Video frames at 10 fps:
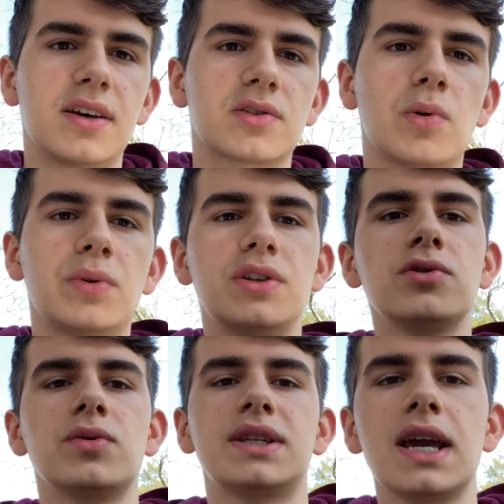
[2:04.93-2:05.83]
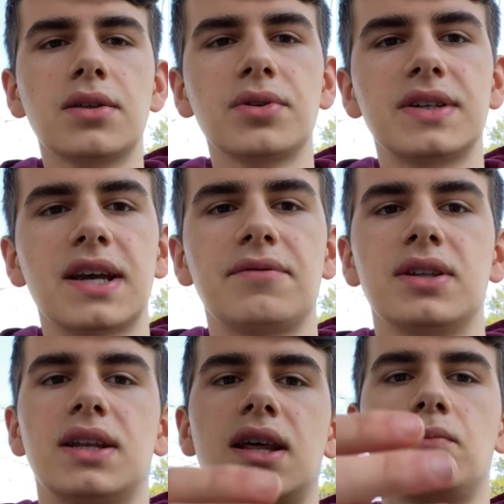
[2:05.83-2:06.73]
So what we do is we take
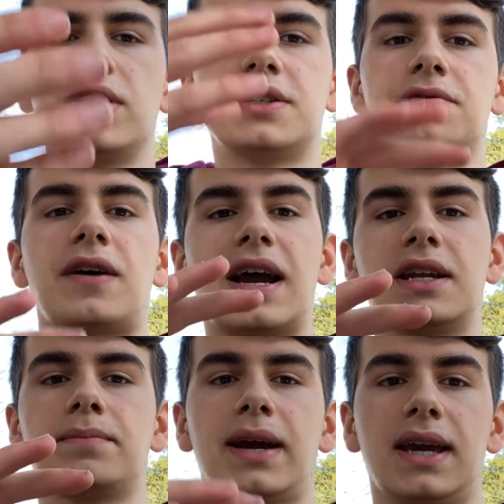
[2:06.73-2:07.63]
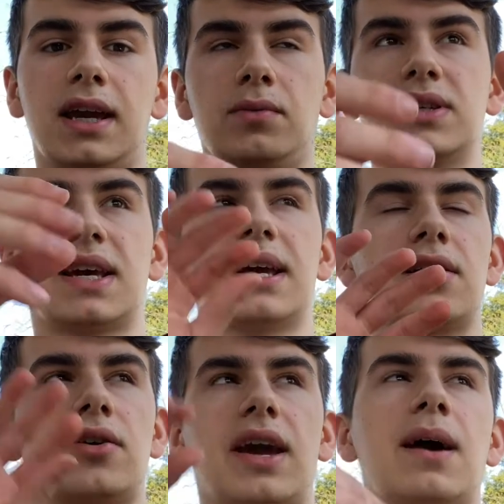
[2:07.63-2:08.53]
37 and then we divide it by 8. We say,
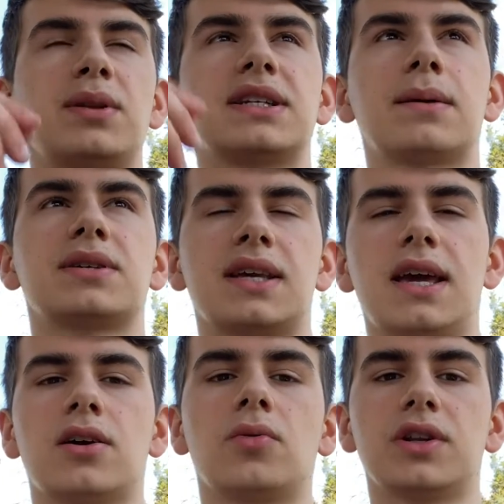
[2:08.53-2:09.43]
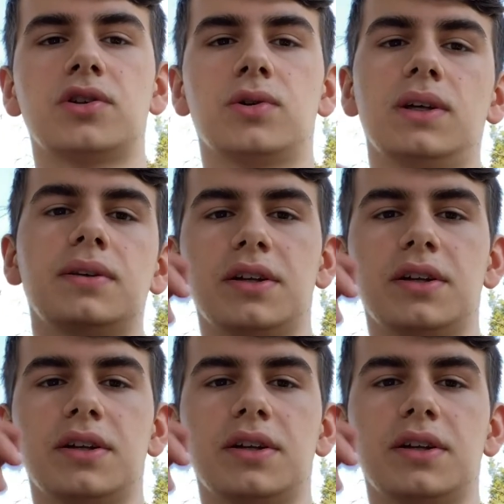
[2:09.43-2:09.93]
okay, how many times does 8 go into it?